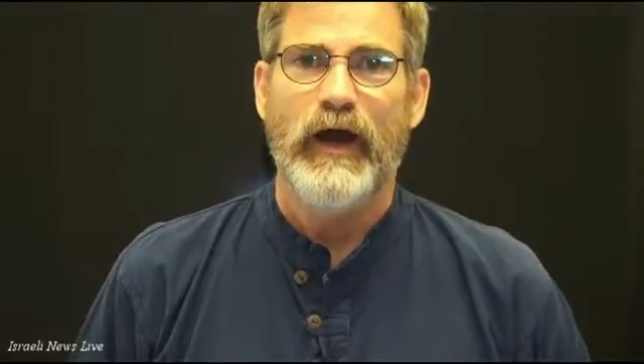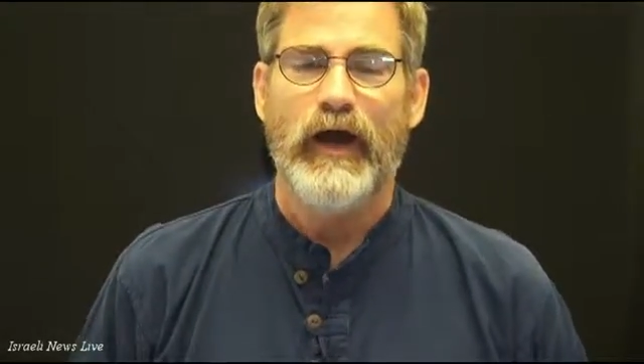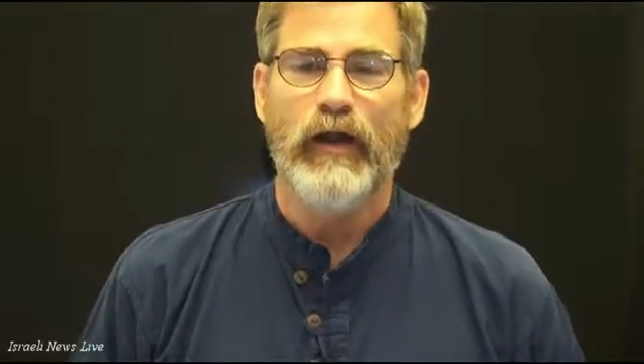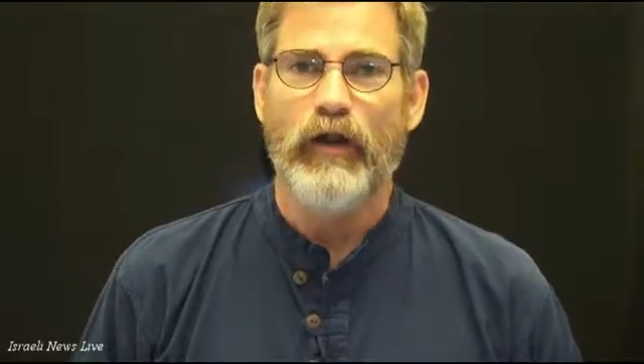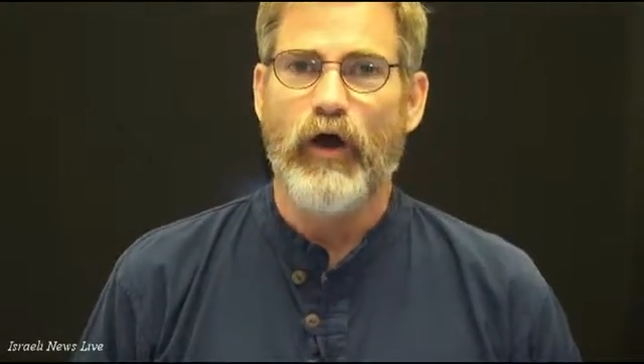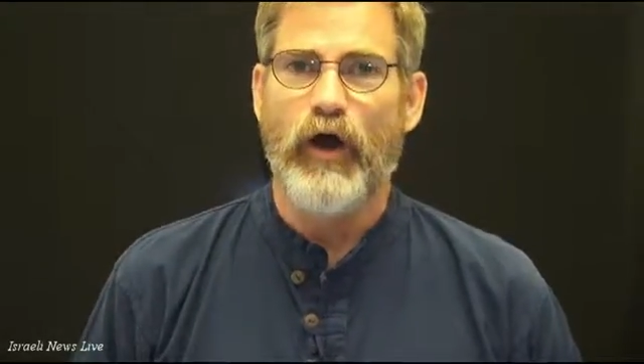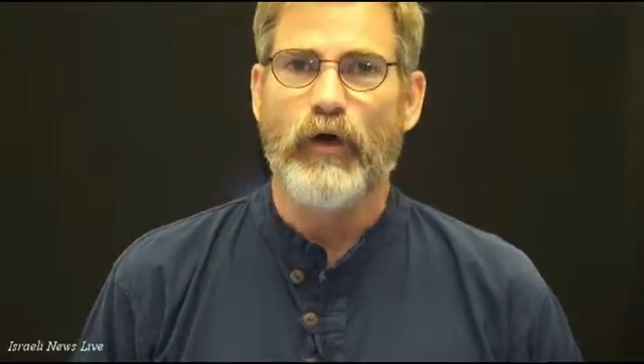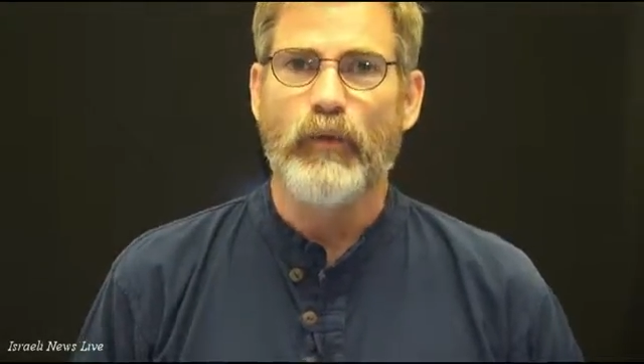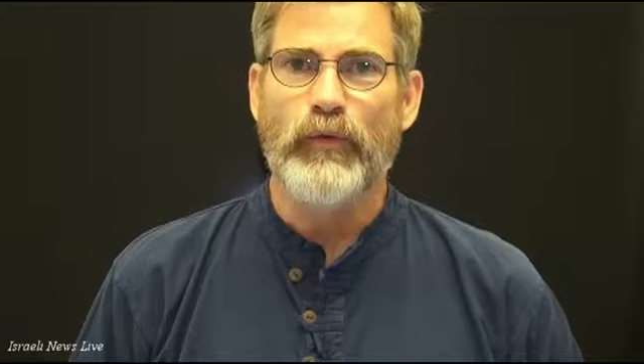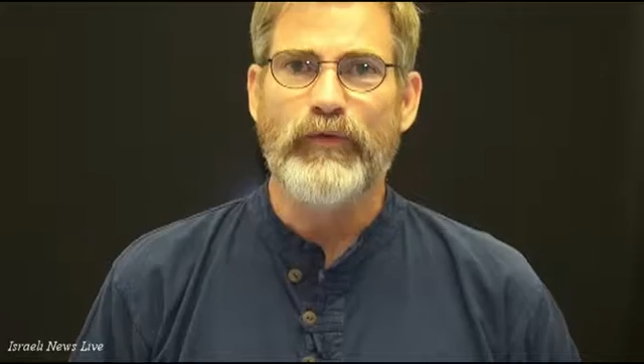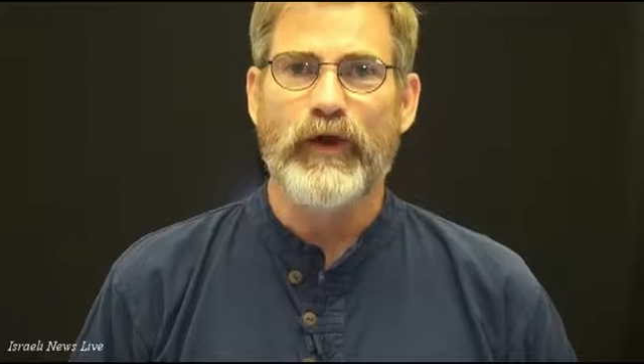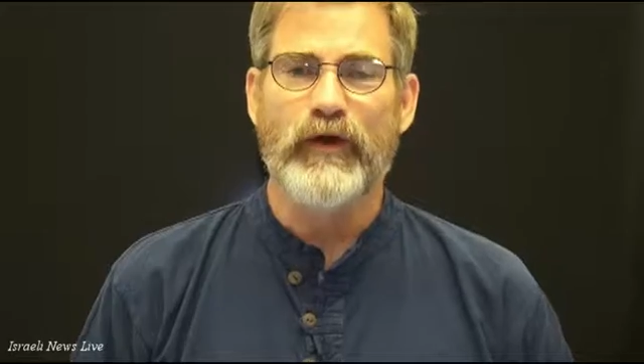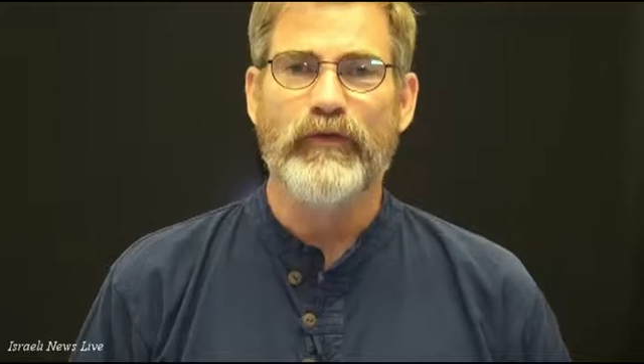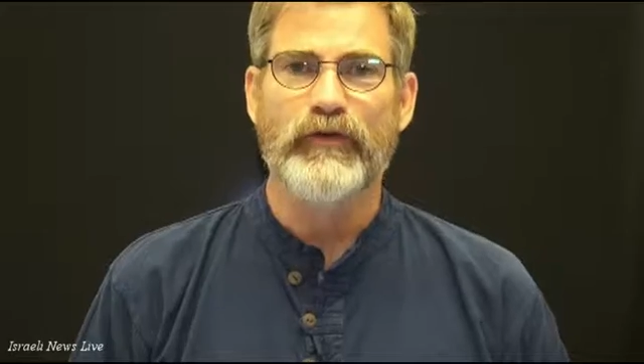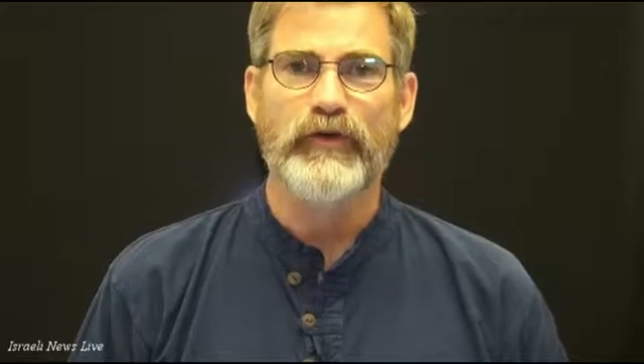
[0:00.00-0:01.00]
along with
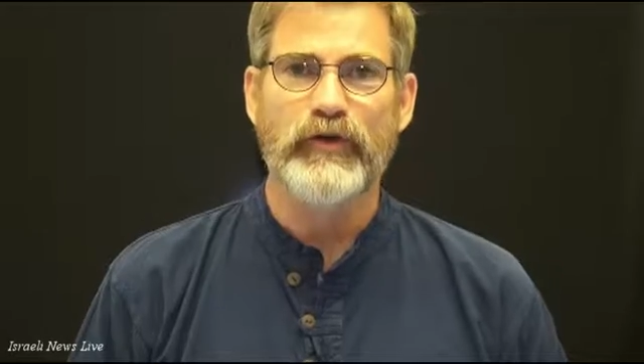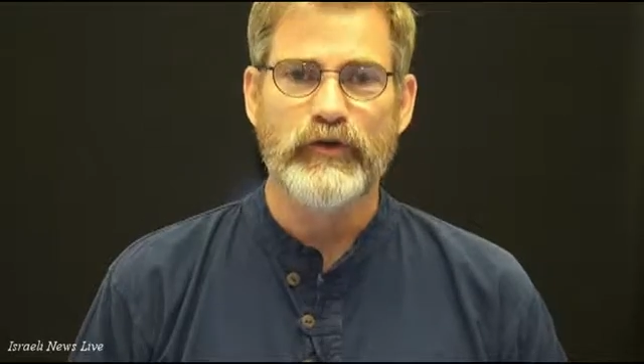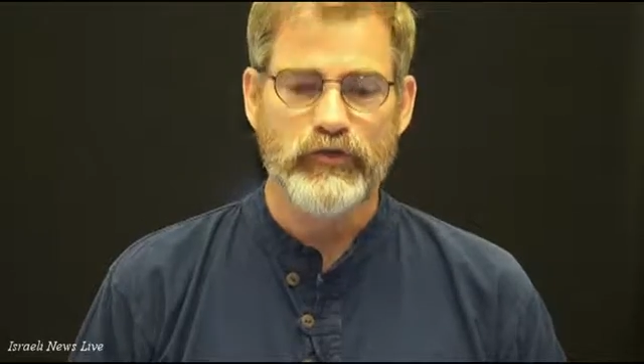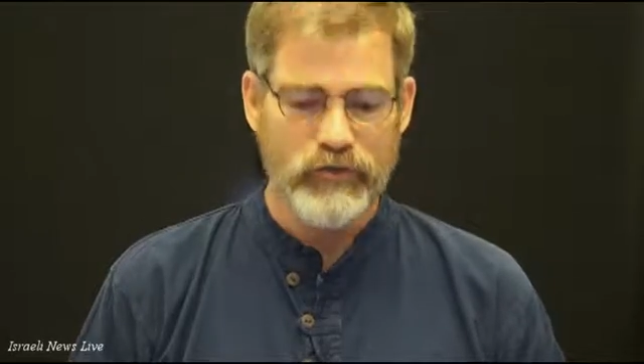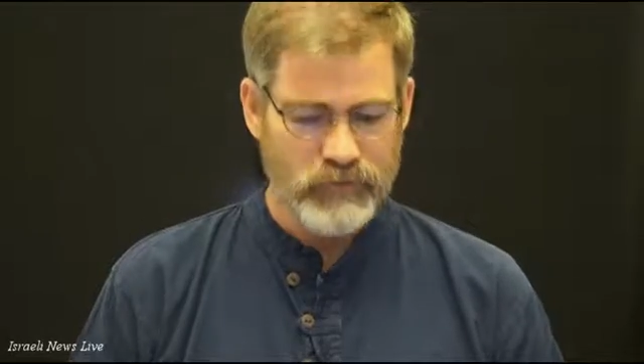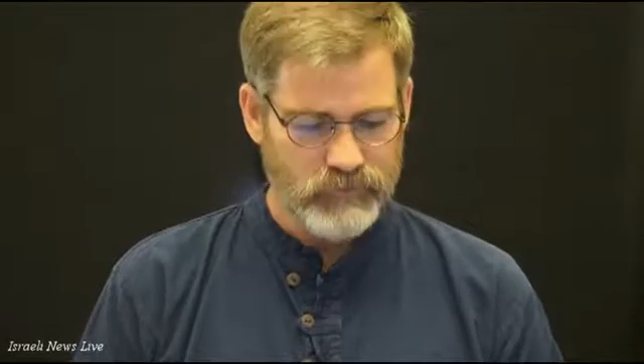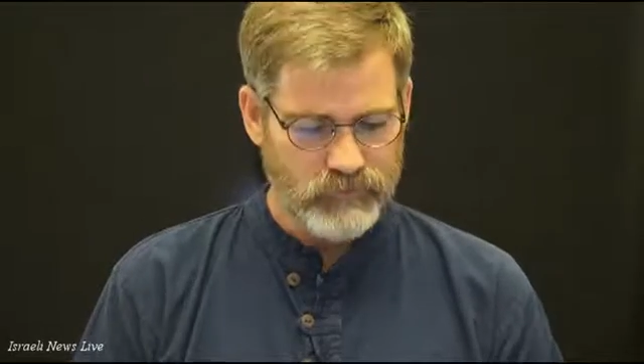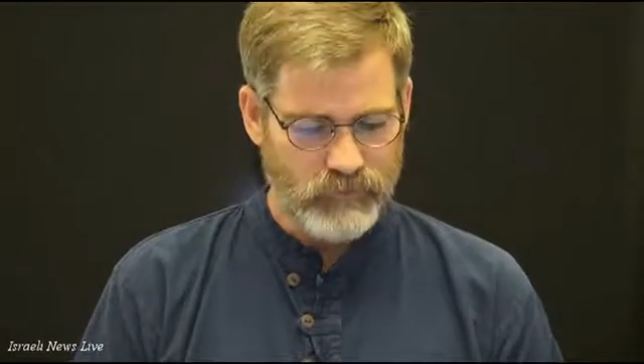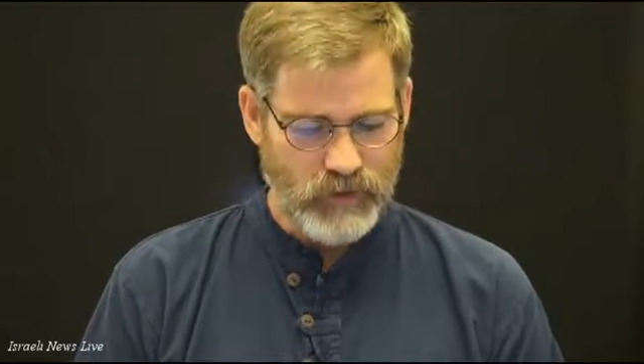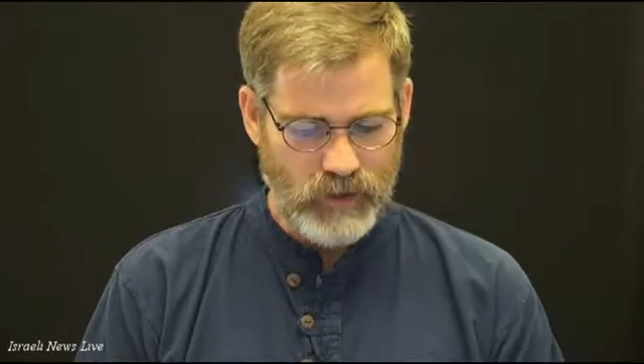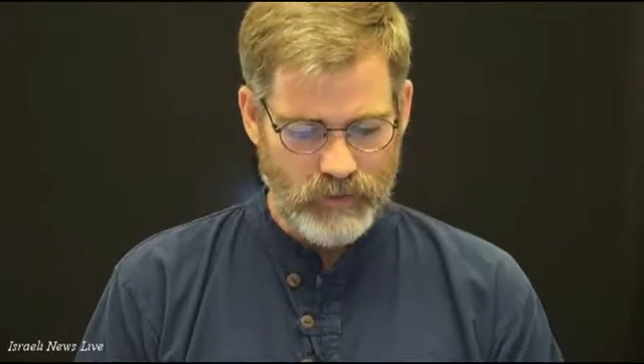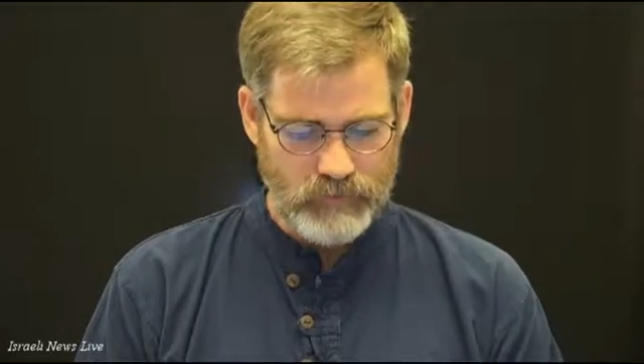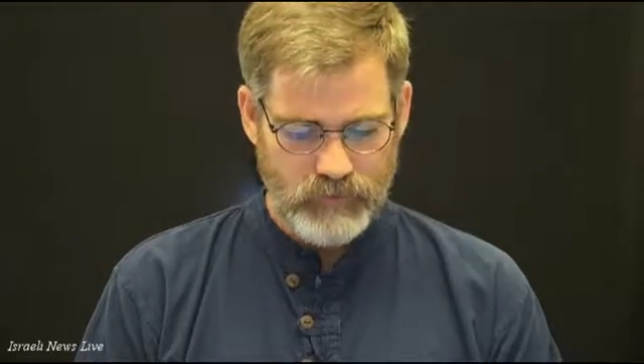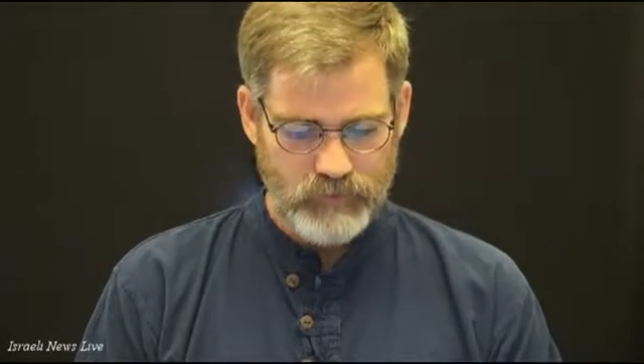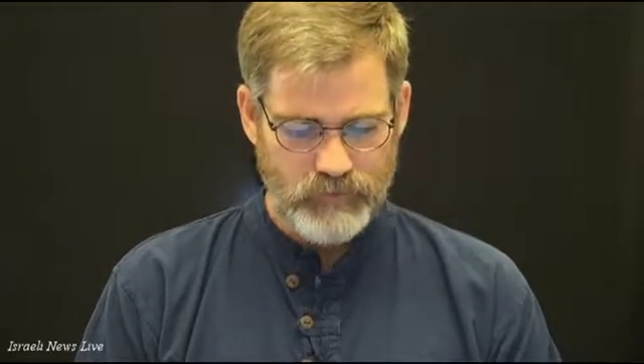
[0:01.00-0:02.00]
other news
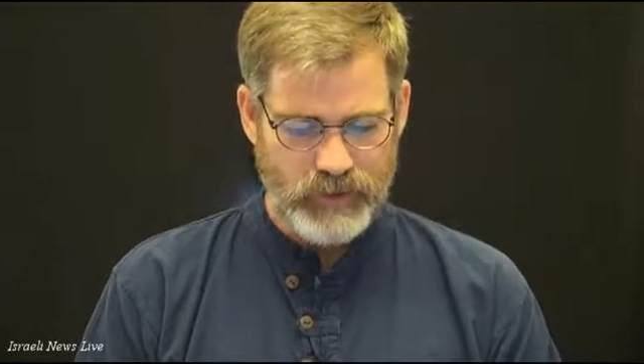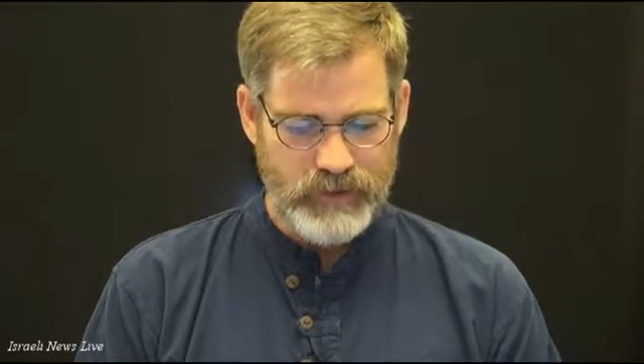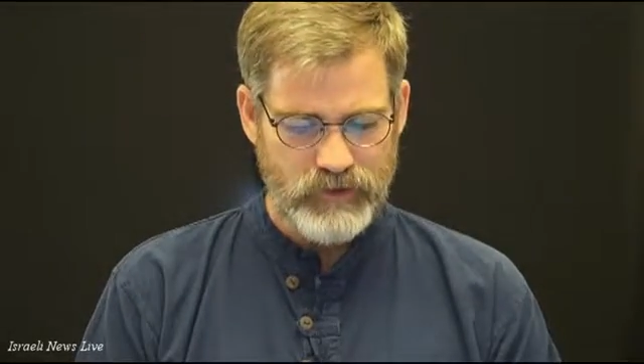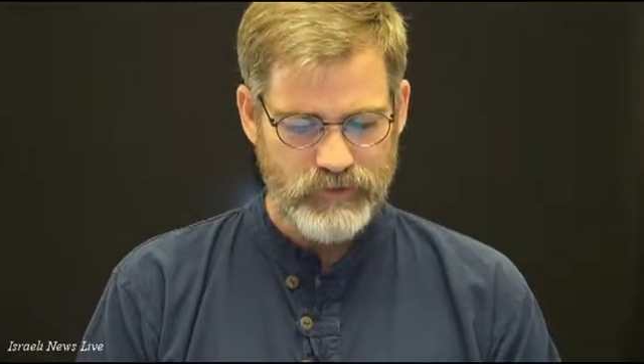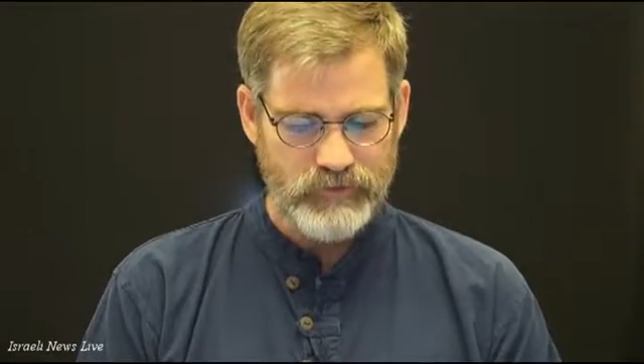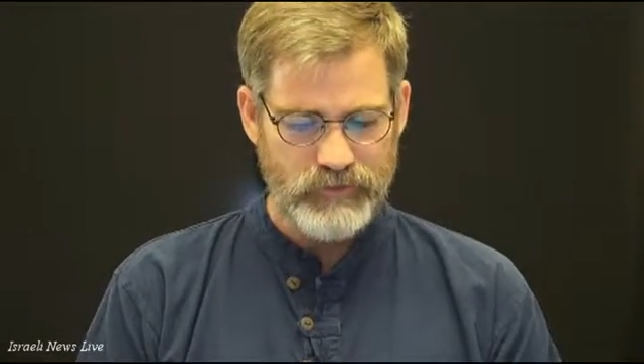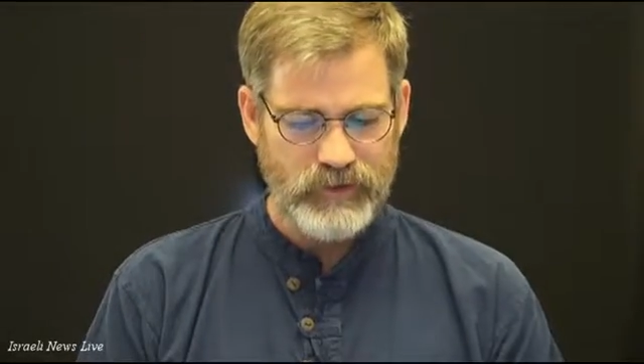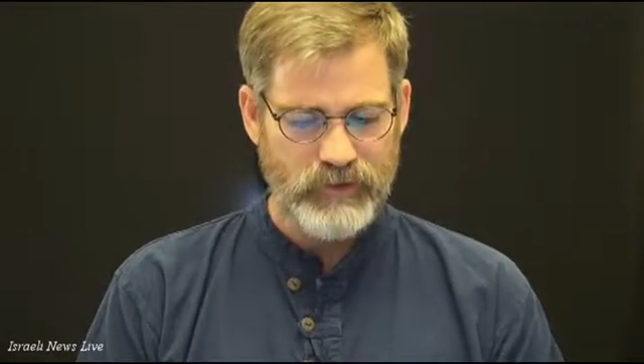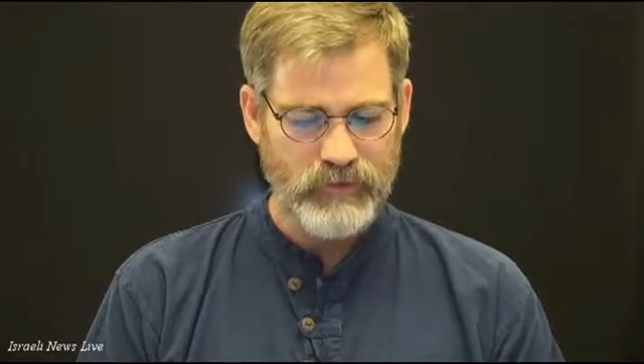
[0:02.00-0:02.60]
agency.